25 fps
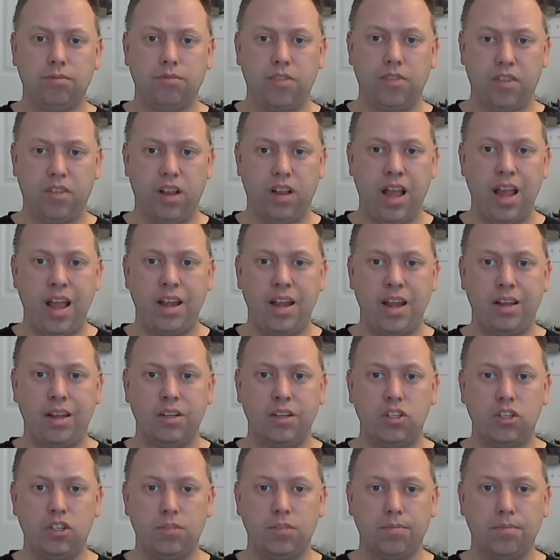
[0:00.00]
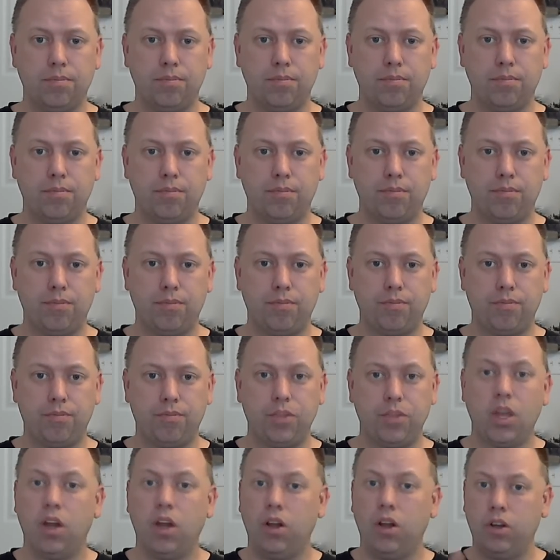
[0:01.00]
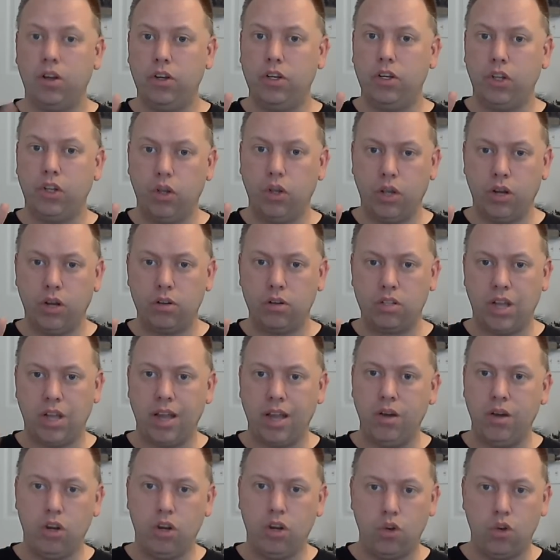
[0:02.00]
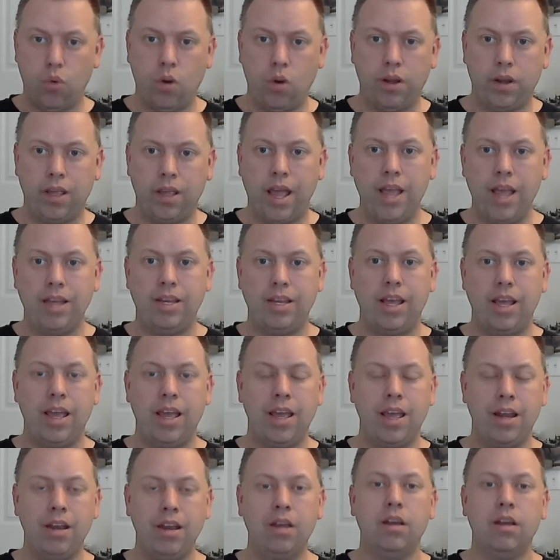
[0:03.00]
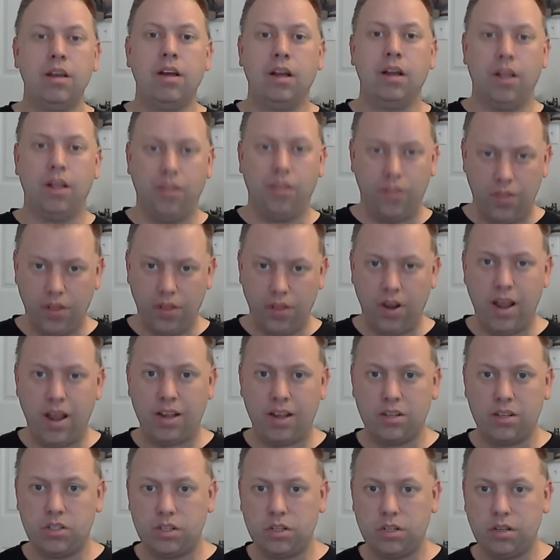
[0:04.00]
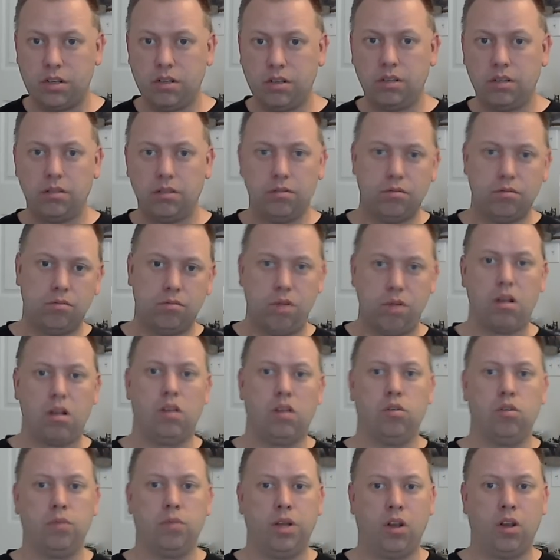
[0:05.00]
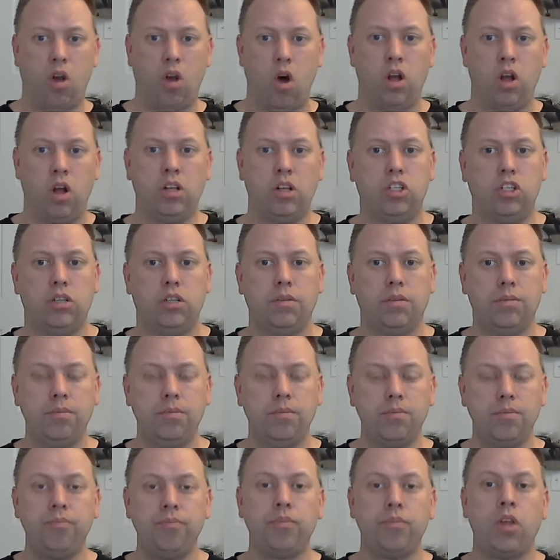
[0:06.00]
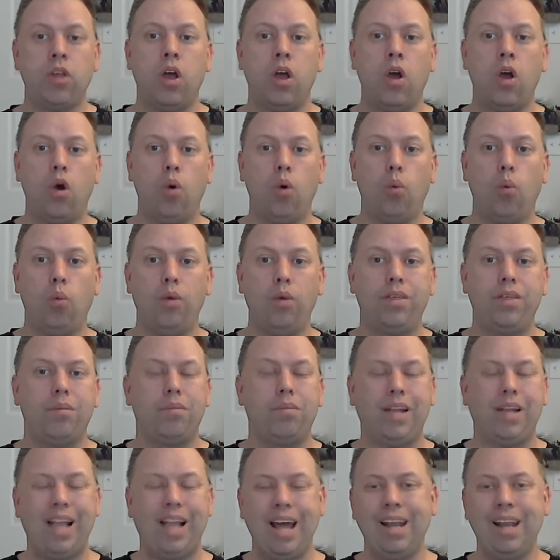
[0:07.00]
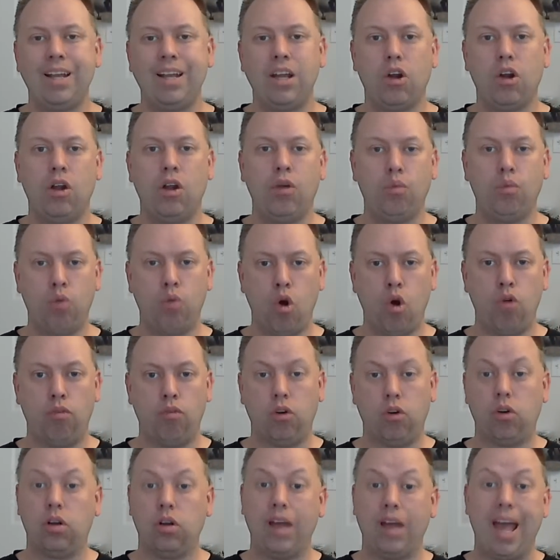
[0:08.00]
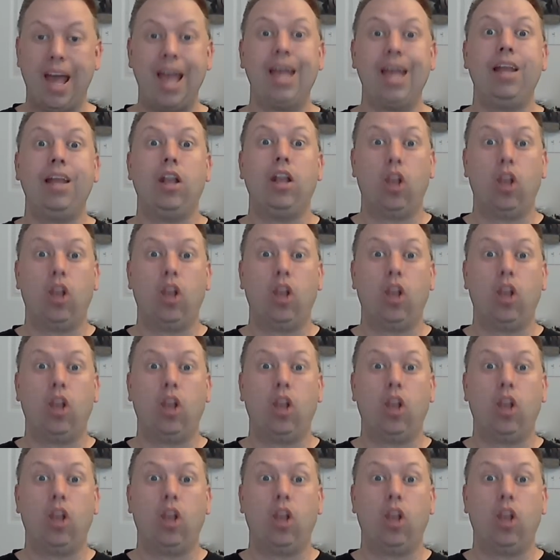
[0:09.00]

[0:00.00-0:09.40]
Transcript: for the landings. 2 years later, in 2018, the next rocket will be launched with a planetary rover, a